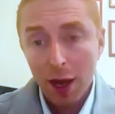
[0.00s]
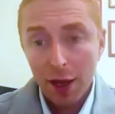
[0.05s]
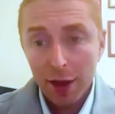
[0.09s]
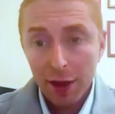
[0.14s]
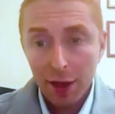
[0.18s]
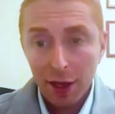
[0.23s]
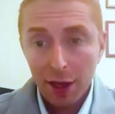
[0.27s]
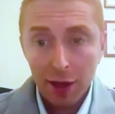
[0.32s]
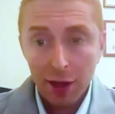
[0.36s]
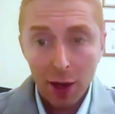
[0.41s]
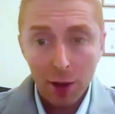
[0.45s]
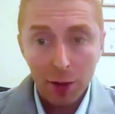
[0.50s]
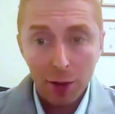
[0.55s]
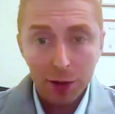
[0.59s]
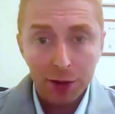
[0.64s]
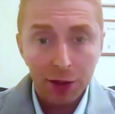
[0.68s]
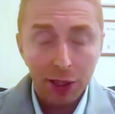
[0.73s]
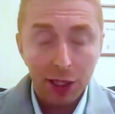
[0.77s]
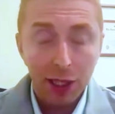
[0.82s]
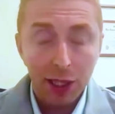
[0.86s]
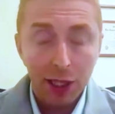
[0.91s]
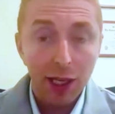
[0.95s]
I think that
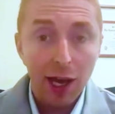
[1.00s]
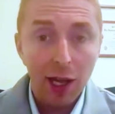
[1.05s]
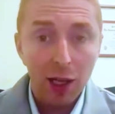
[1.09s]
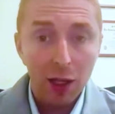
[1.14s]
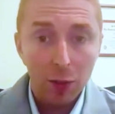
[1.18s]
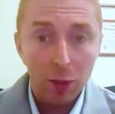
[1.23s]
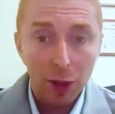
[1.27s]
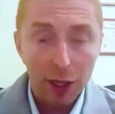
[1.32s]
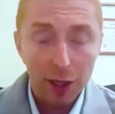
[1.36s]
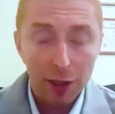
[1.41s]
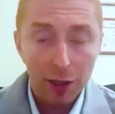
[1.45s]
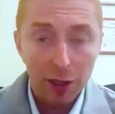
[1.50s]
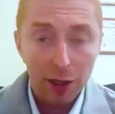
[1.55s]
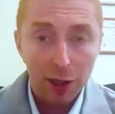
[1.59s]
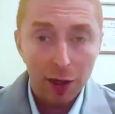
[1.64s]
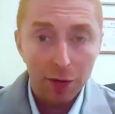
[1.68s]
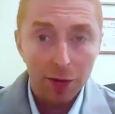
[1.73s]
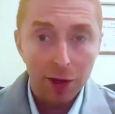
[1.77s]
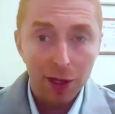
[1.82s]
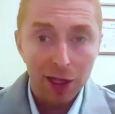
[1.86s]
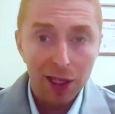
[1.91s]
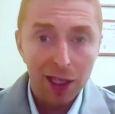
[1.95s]
was a key element
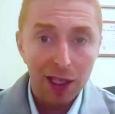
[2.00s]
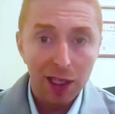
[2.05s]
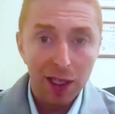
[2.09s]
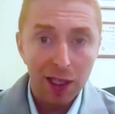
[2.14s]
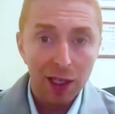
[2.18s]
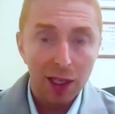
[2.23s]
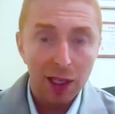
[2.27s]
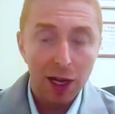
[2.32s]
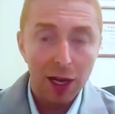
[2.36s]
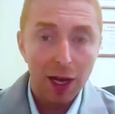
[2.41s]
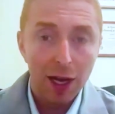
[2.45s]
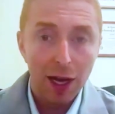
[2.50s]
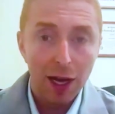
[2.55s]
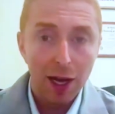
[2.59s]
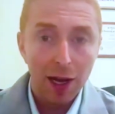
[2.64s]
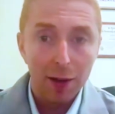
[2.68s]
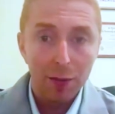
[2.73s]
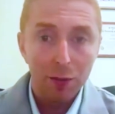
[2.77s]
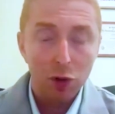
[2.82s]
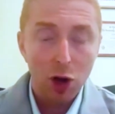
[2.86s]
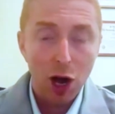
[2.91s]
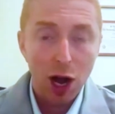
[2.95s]
of the
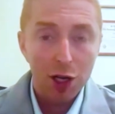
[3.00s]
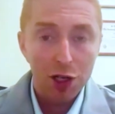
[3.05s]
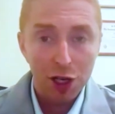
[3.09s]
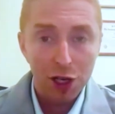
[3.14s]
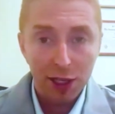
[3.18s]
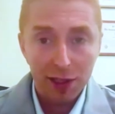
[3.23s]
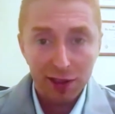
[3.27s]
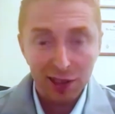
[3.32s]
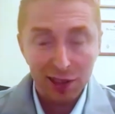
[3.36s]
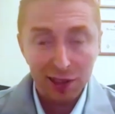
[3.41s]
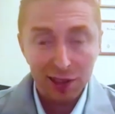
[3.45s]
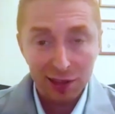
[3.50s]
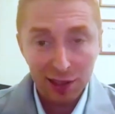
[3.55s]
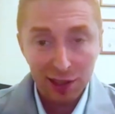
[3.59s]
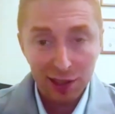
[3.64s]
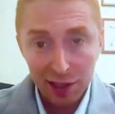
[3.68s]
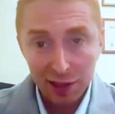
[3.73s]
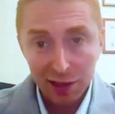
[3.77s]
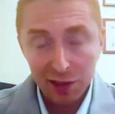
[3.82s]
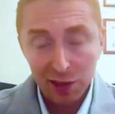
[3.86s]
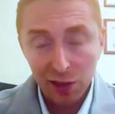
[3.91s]
project's success.